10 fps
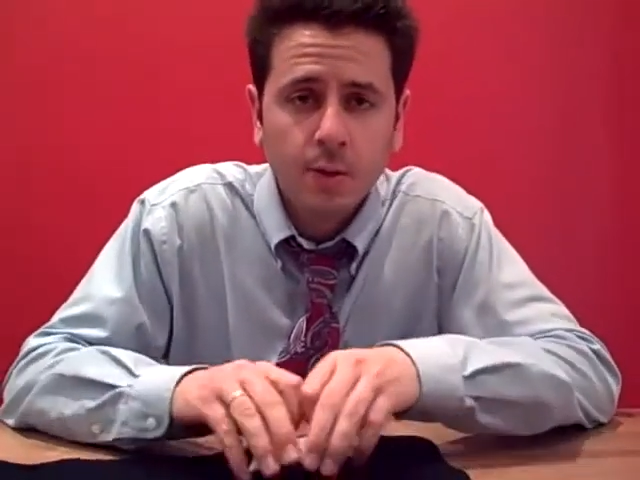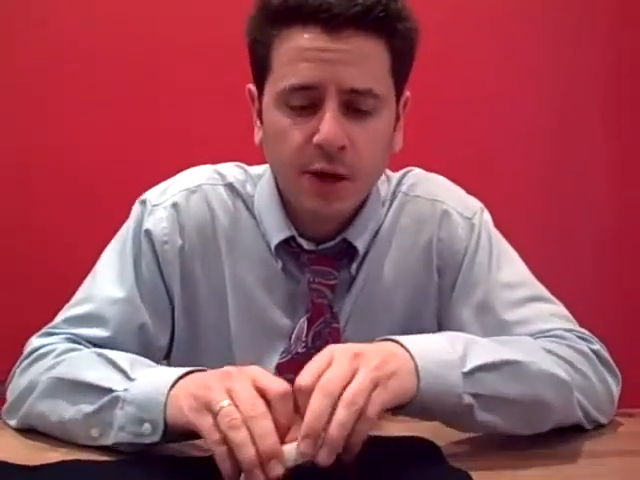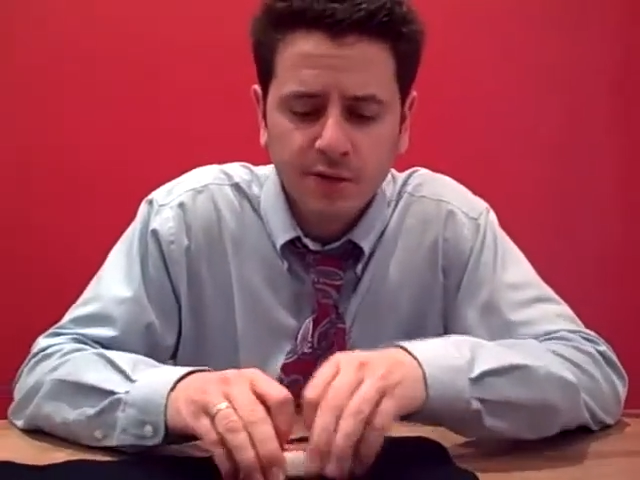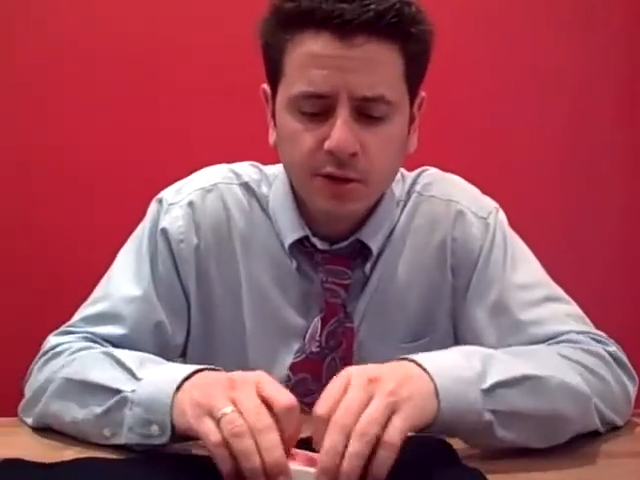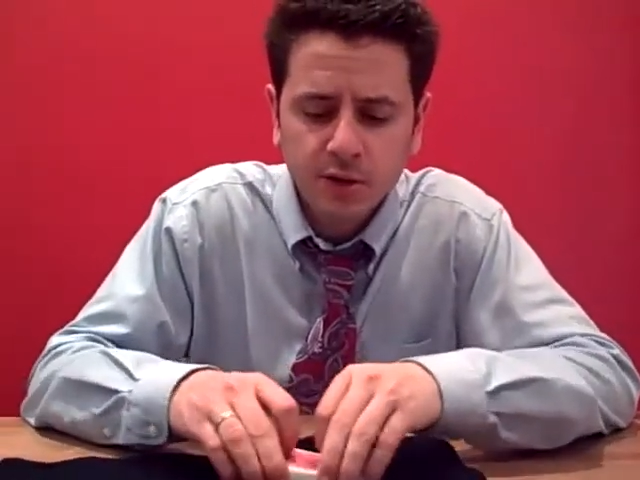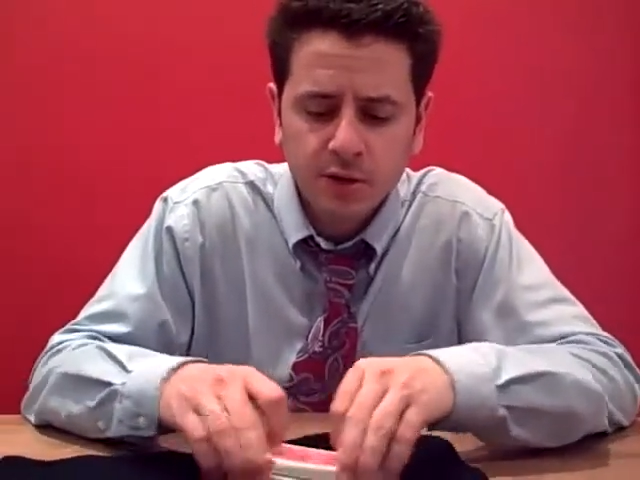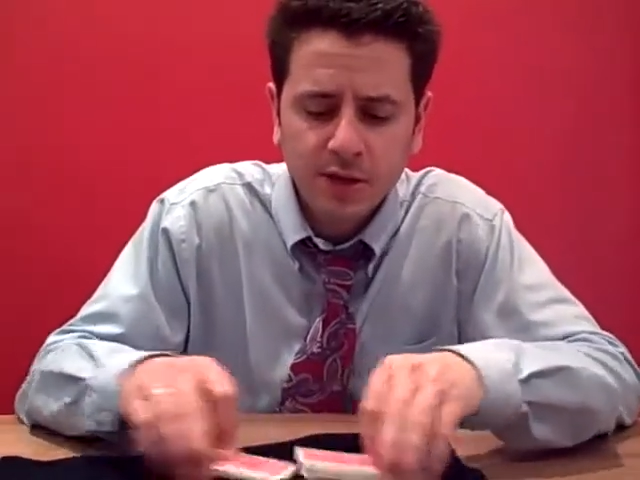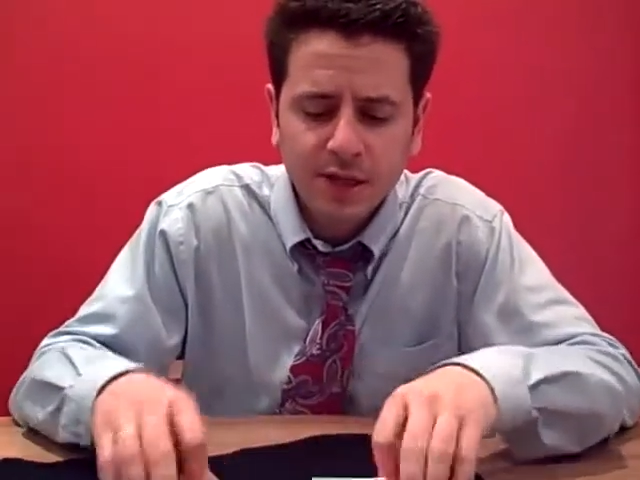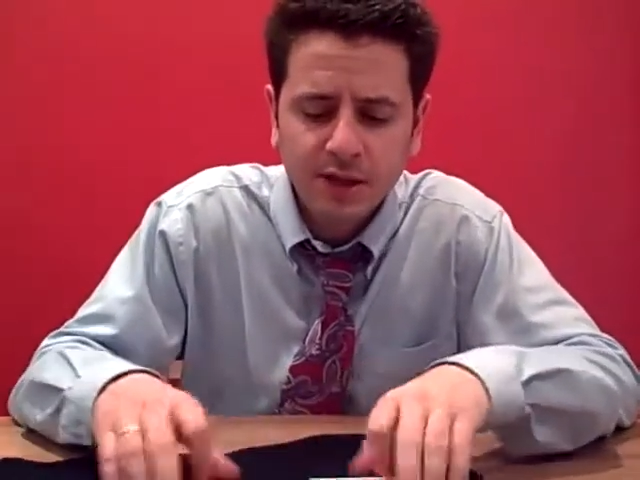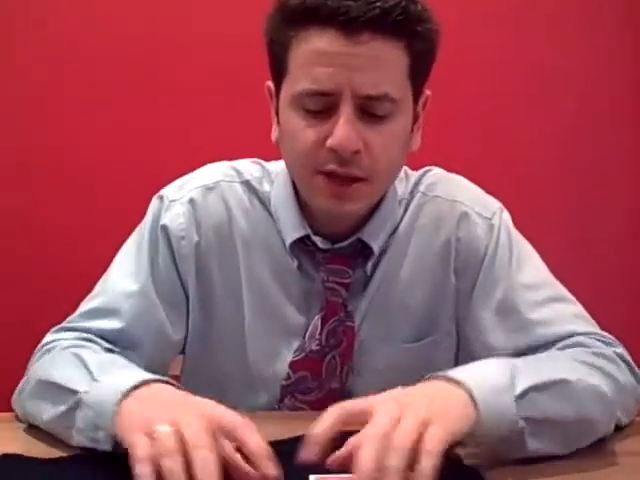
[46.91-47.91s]
Whatever you can
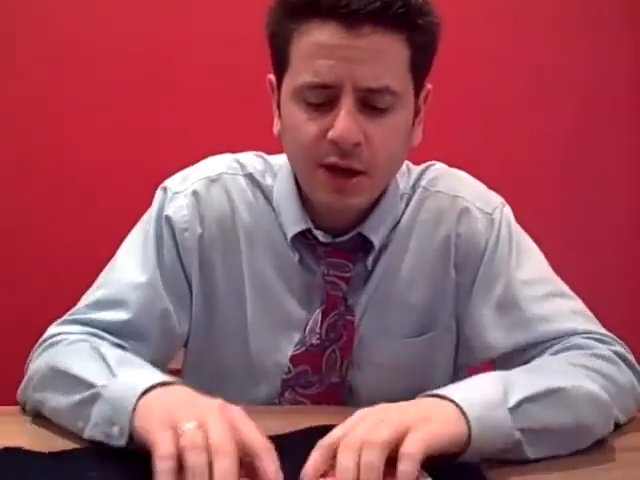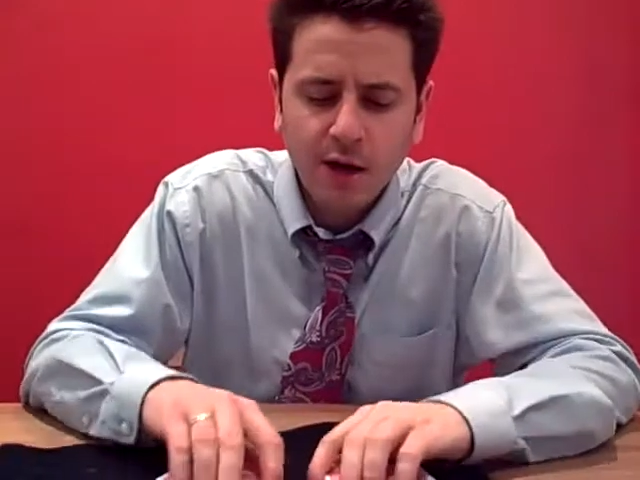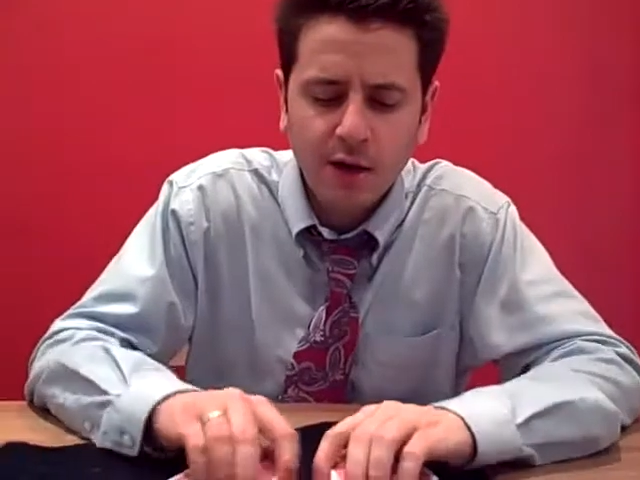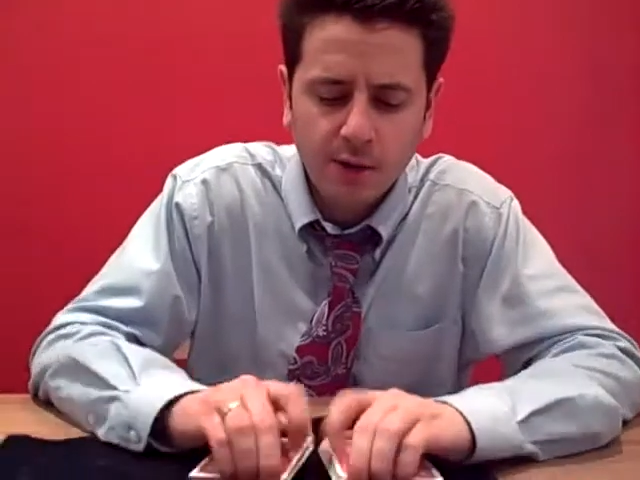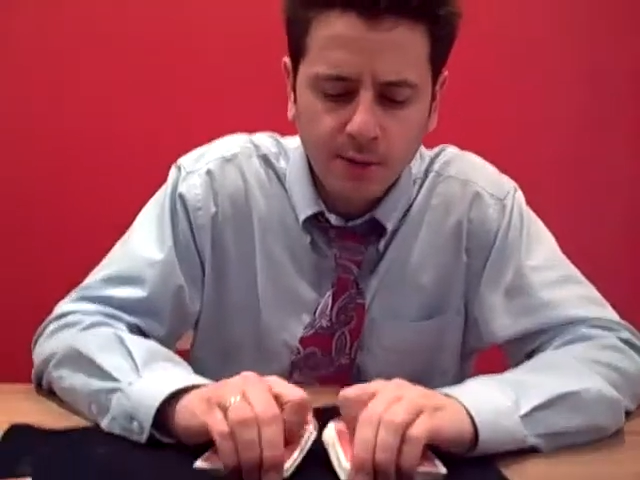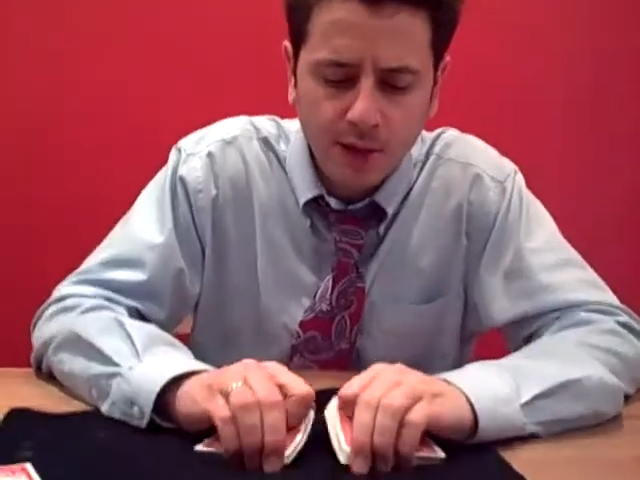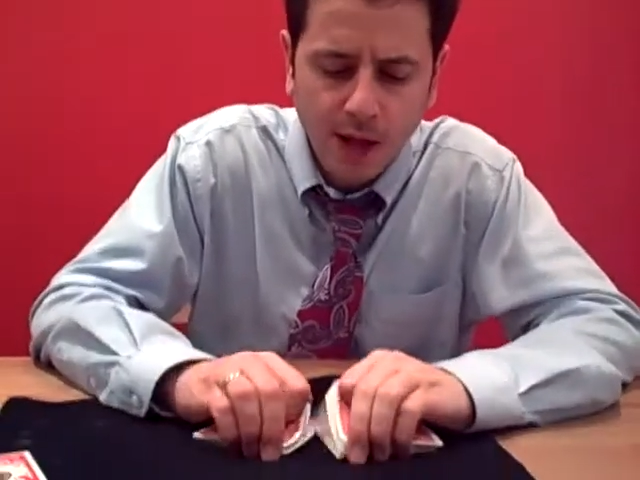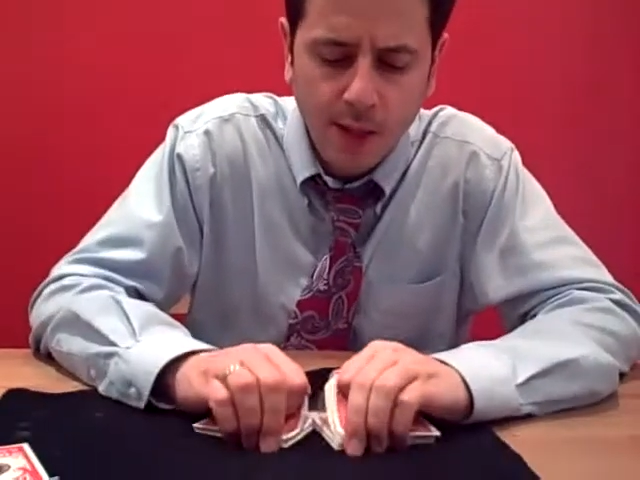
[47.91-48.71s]
do to get that card